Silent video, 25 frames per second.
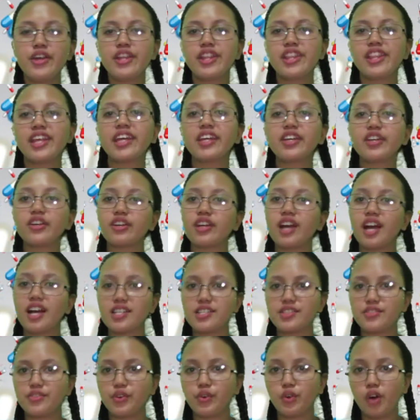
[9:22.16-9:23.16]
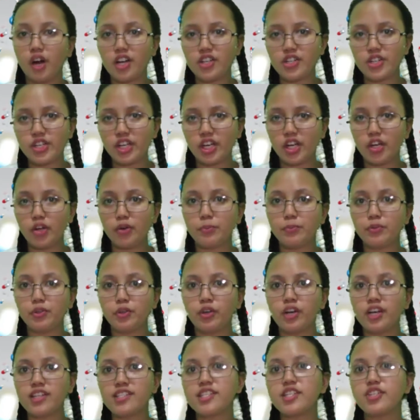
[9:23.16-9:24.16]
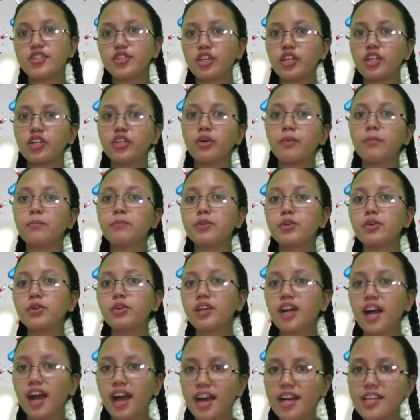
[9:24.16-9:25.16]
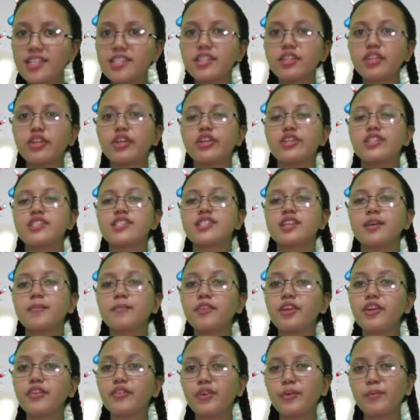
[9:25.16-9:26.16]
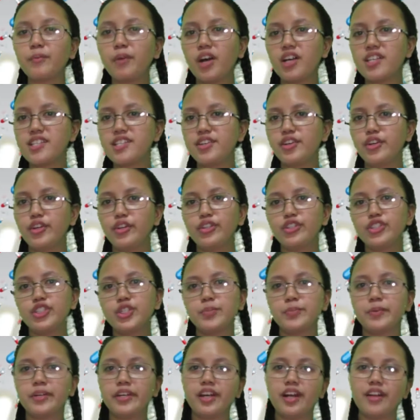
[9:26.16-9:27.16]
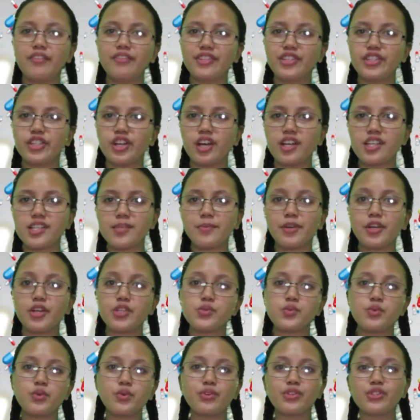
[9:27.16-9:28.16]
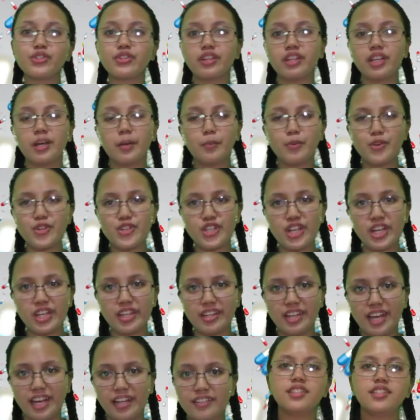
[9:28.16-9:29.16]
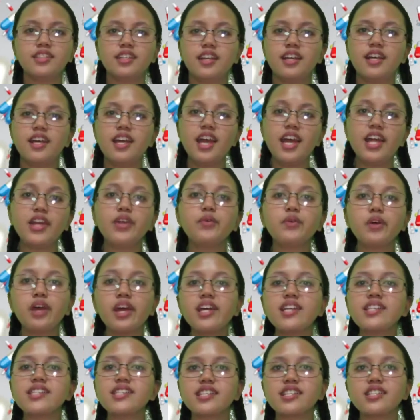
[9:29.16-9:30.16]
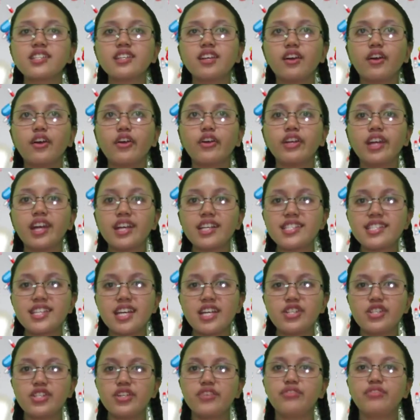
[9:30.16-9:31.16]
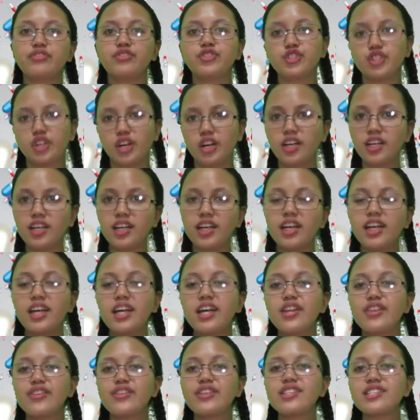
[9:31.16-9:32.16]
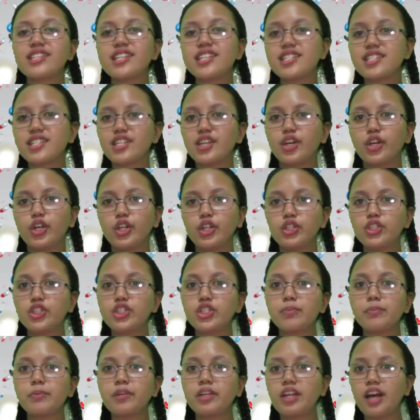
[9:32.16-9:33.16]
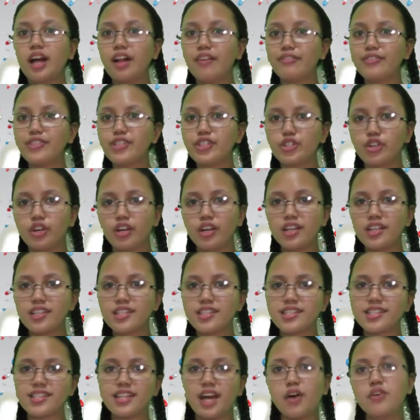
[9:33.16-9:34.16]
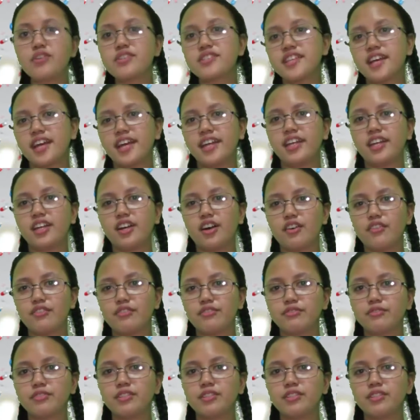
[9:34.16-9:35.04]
Thank you guys for watching. I hope you guys enjoyed. I hope you guys learned something from us here at Lutropin Alpha Drugs, because we would really appreciate that. Anyways, until our next NGF drug, this is your Lutropin Alpha Drugs now signing off.